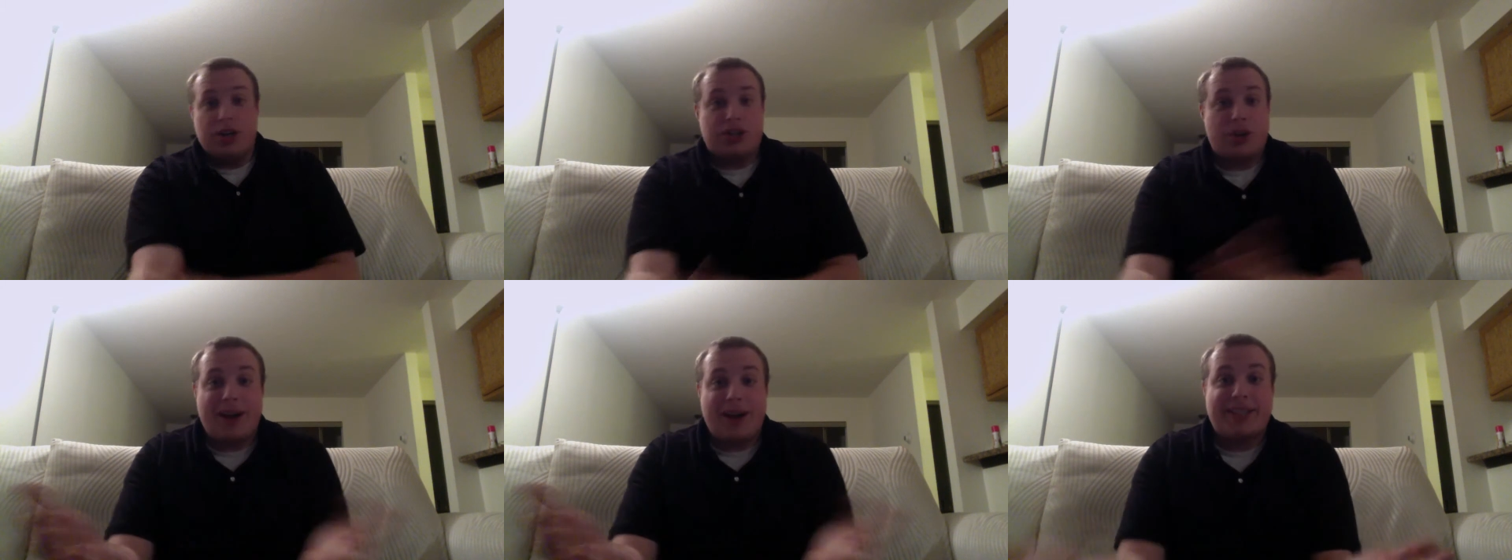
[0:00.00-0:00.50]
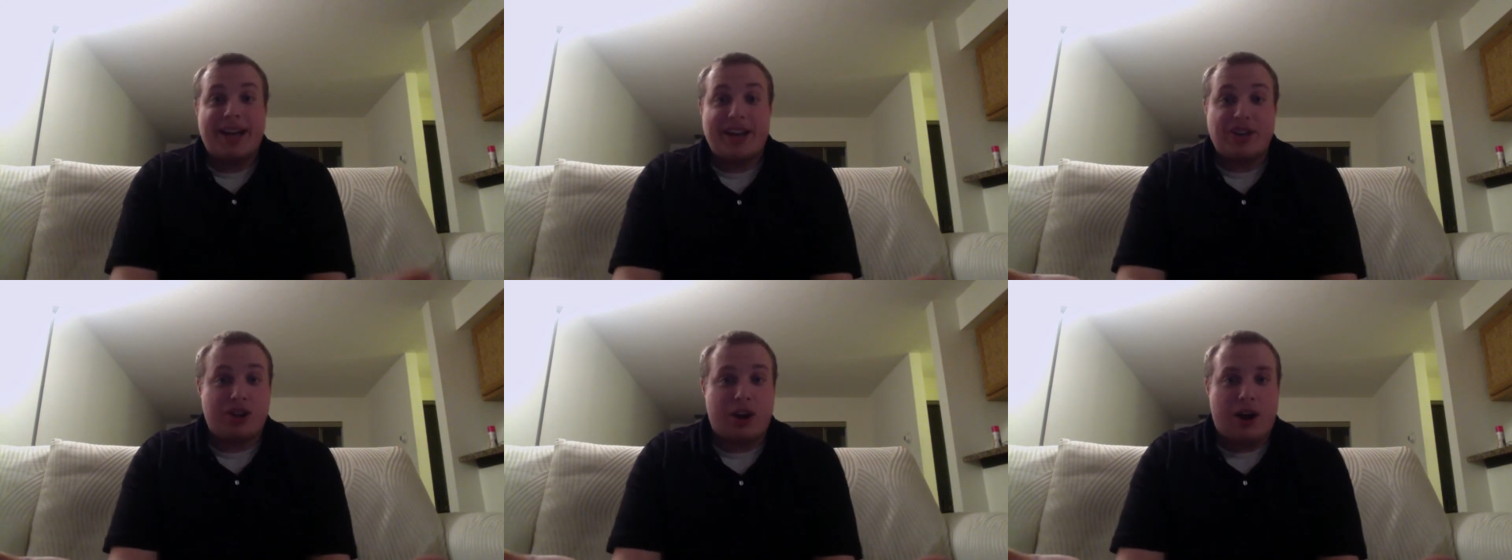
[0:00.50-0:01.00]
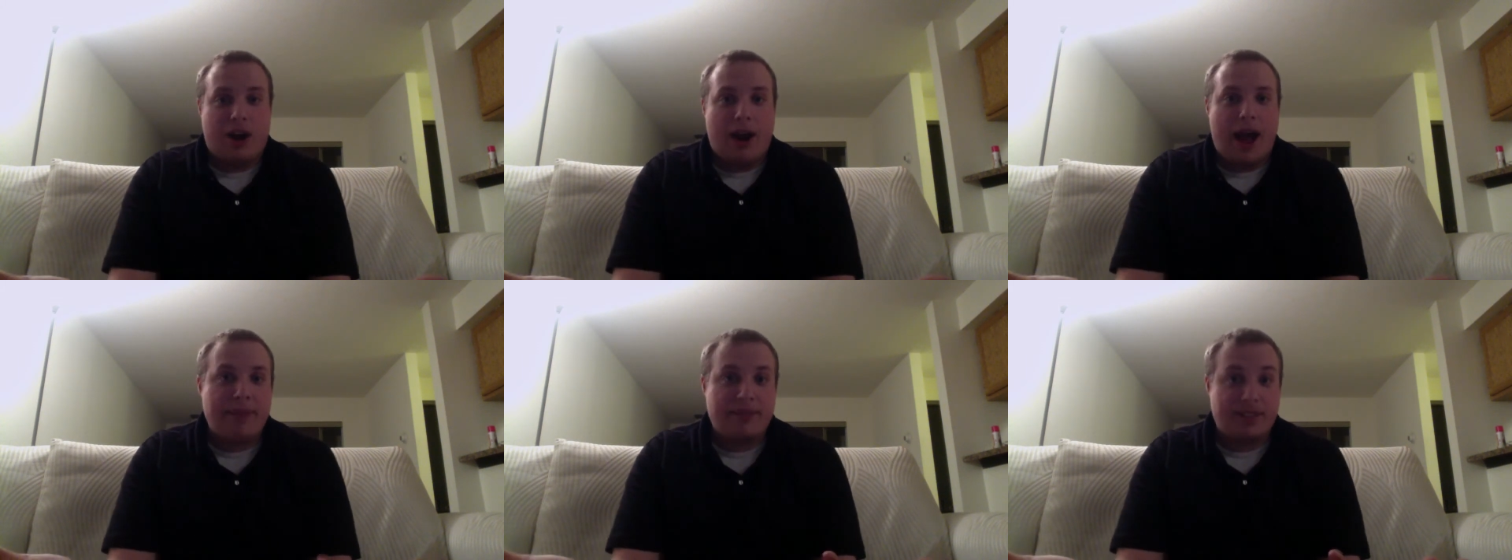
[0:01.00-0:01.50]
So I say, sure,
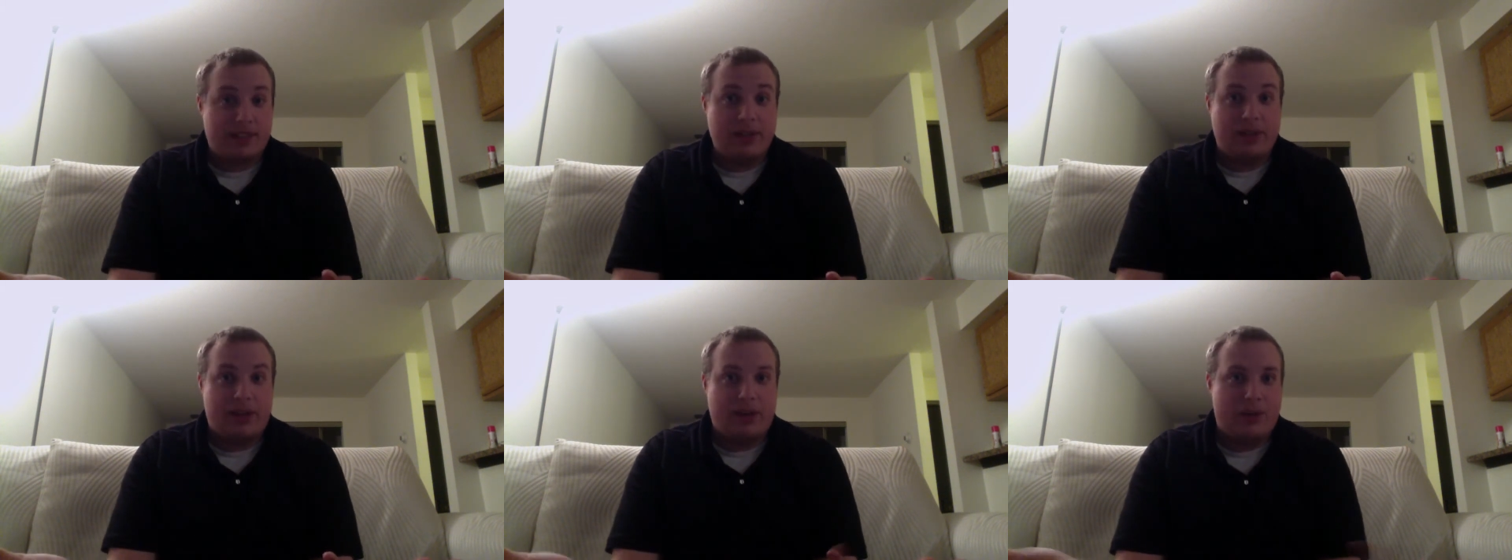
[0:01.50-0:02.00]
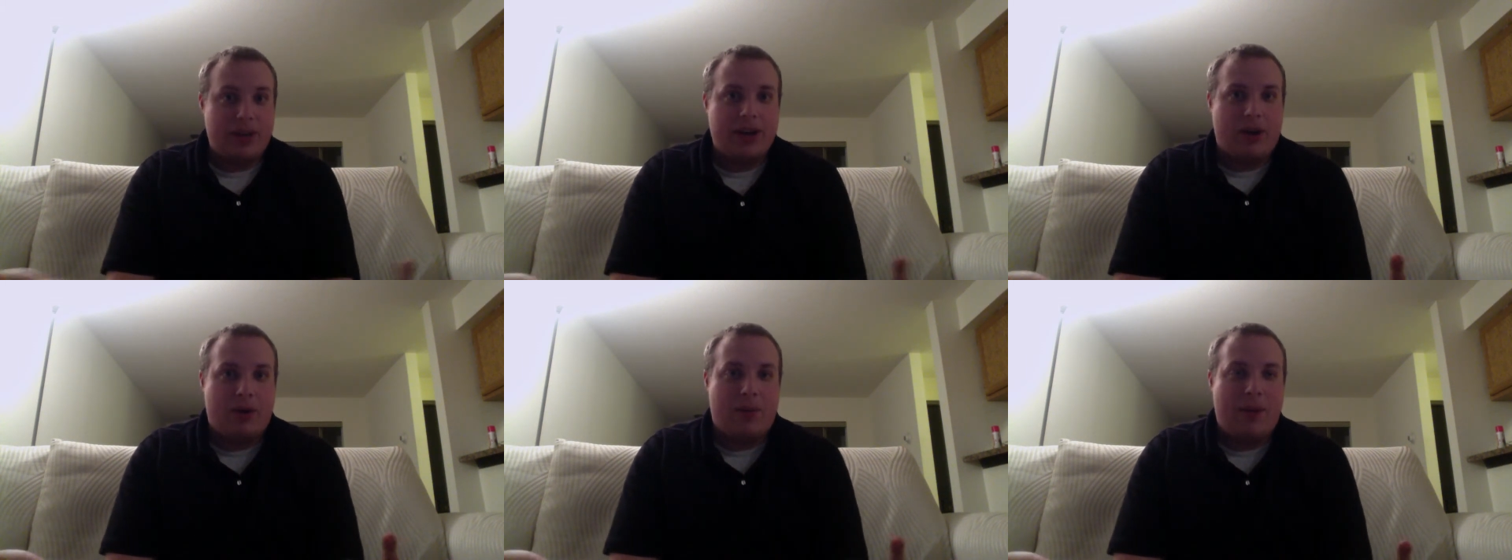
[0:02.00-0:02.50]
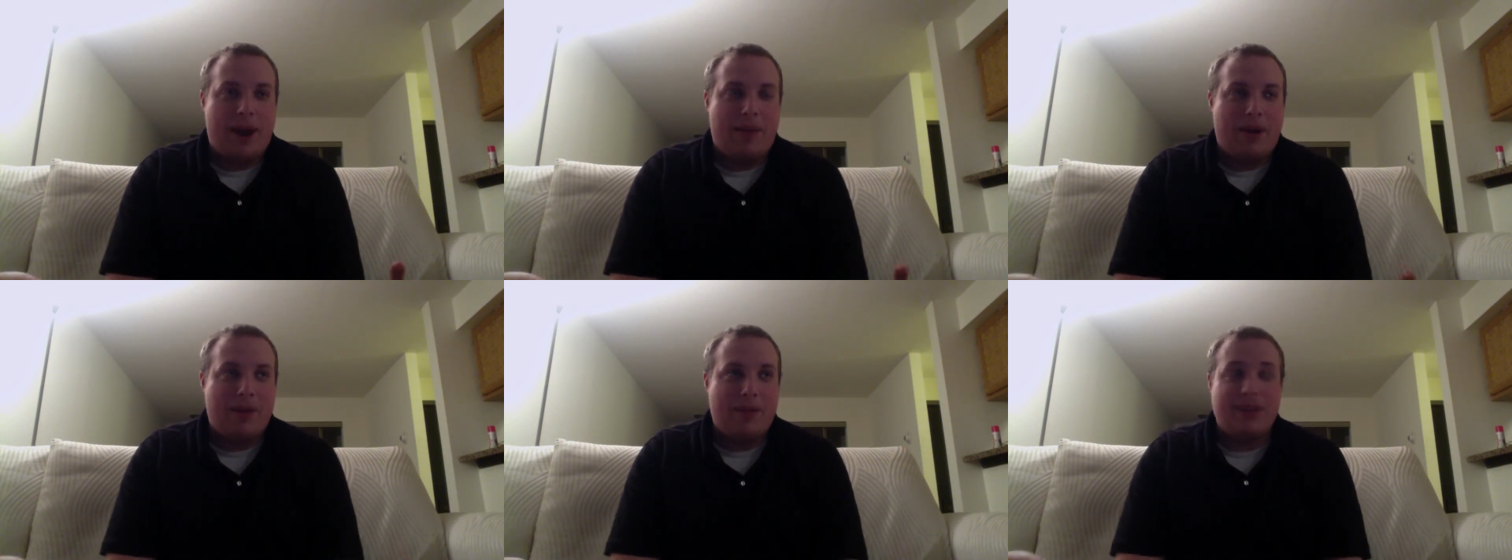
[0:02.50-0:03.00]
absolutely, we can go to my
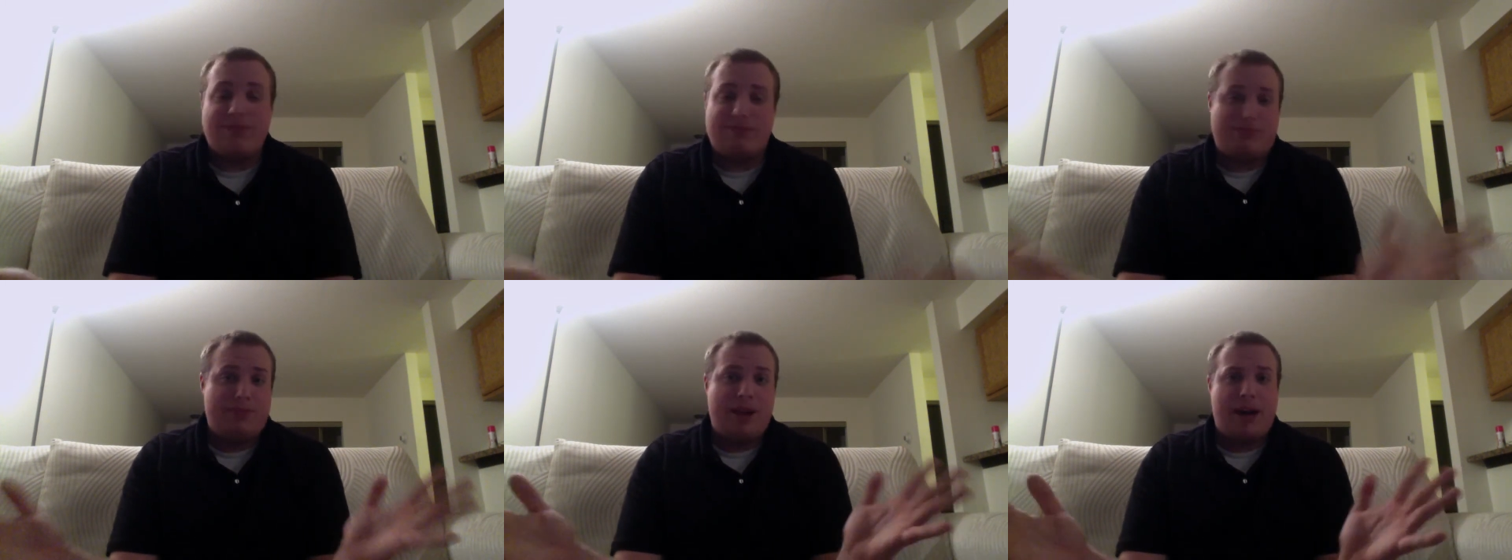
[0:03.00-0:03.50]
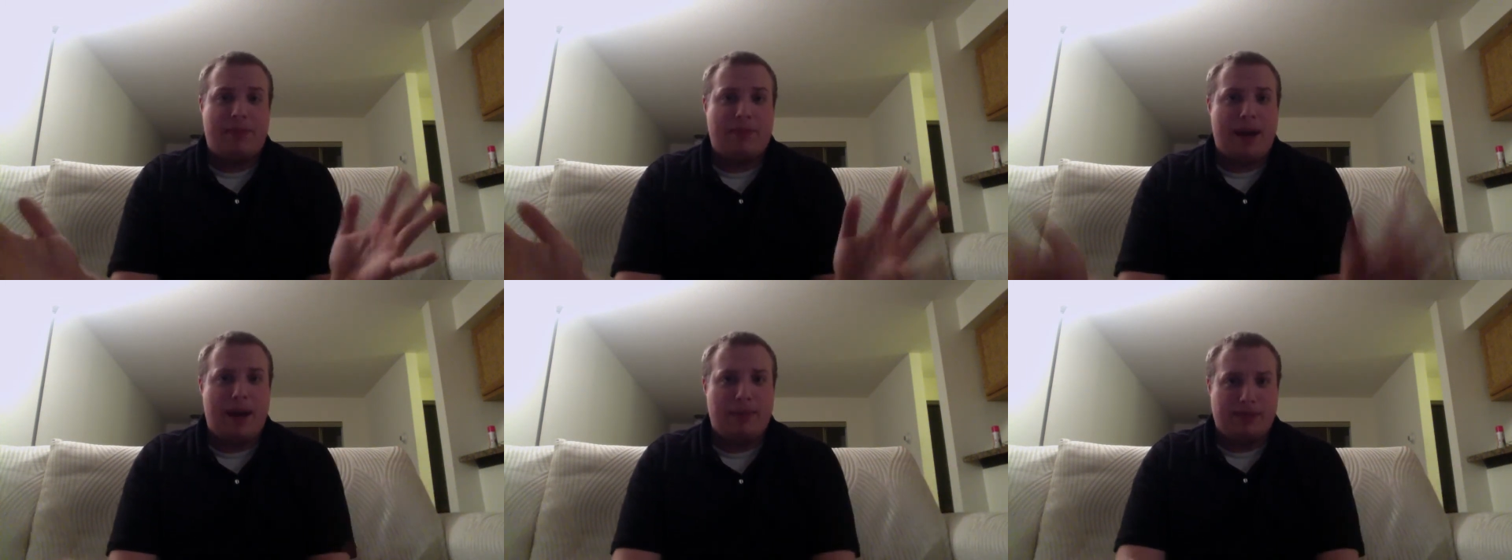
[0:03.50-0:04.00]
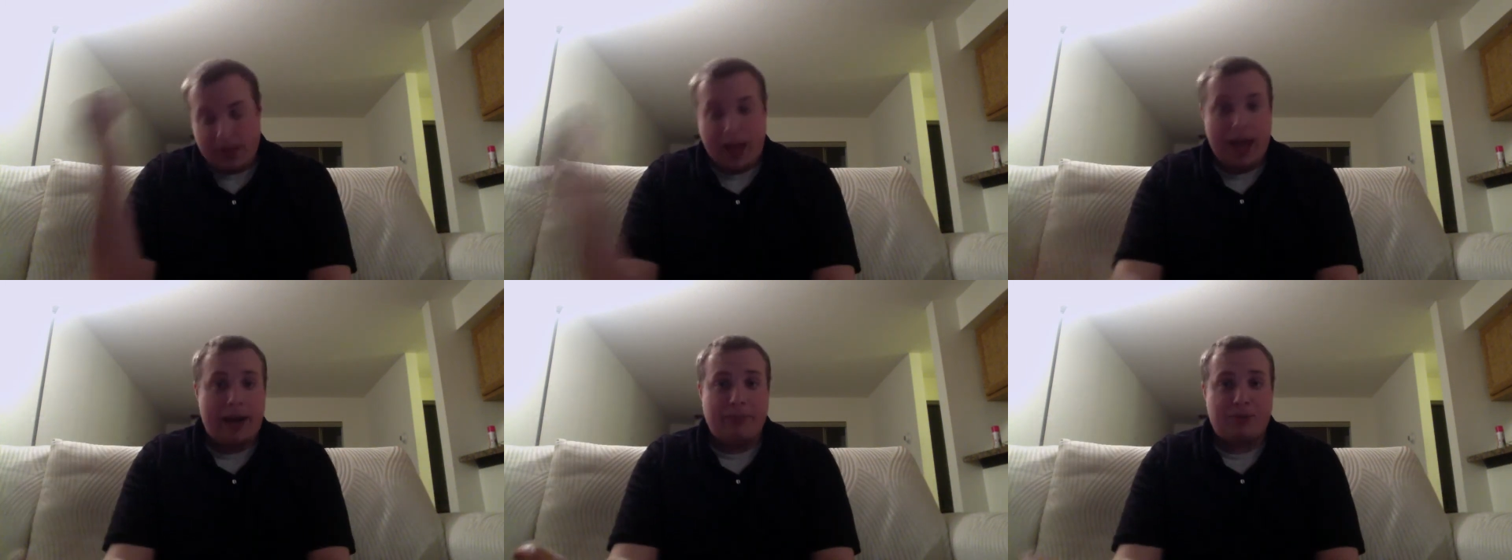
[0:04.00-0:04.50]
apartment, not a problem.
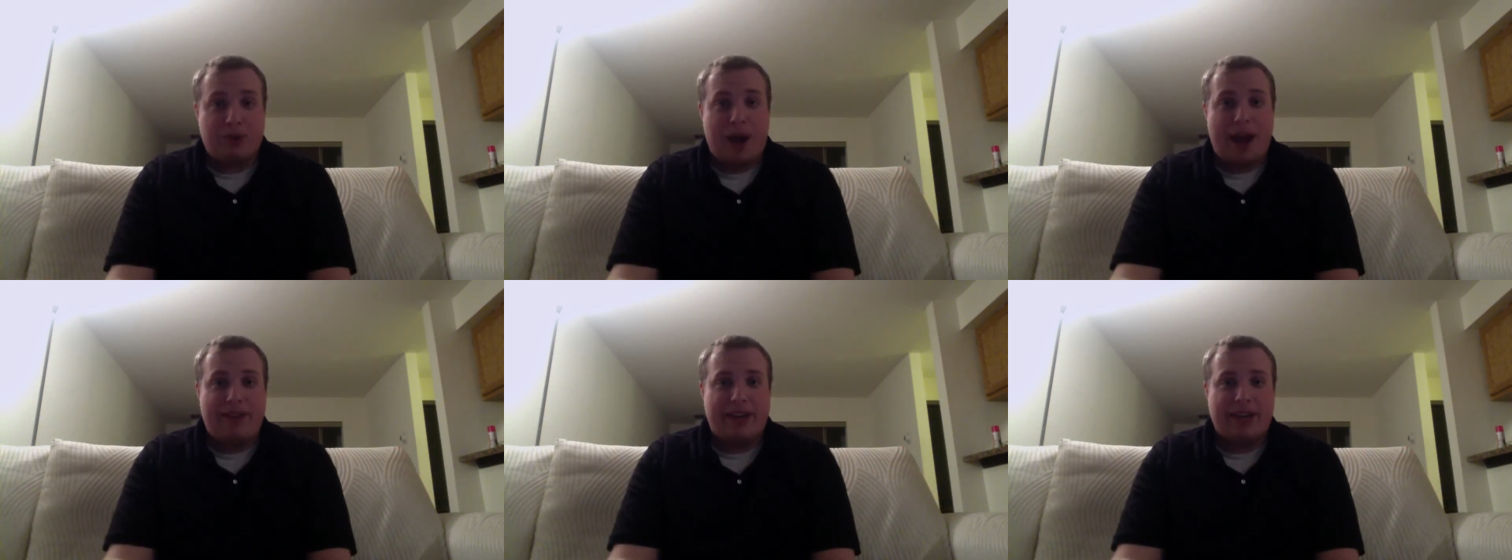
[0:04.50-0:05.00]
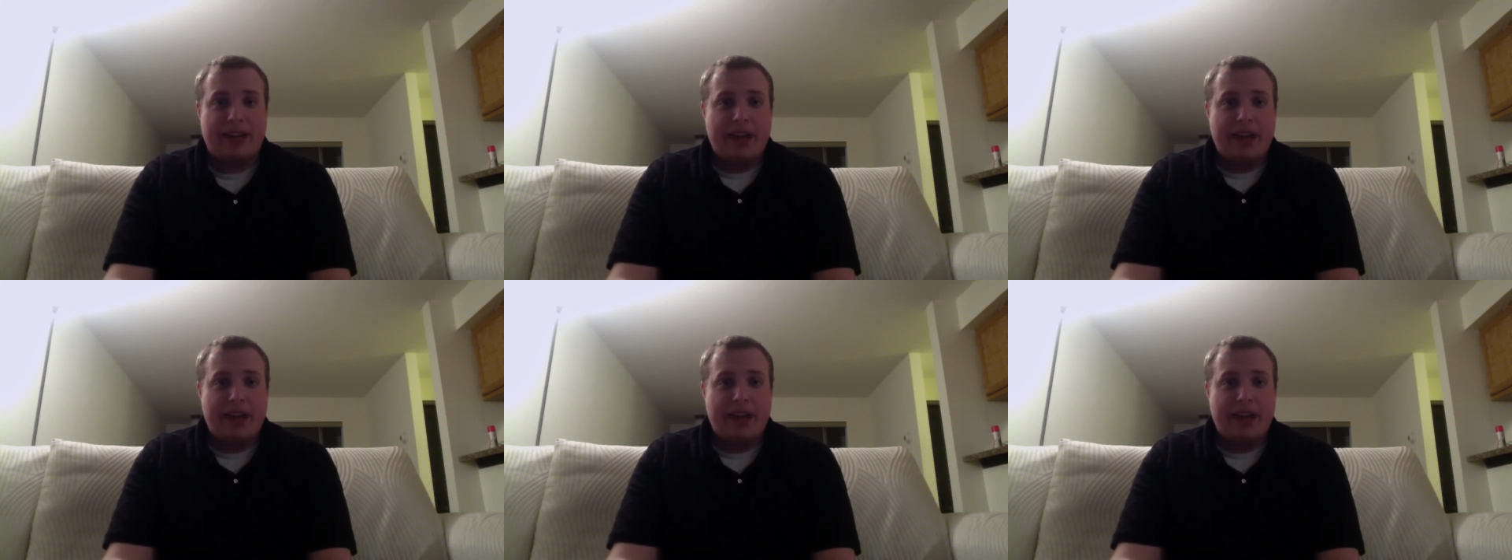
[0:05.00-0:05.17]
And I'm driving,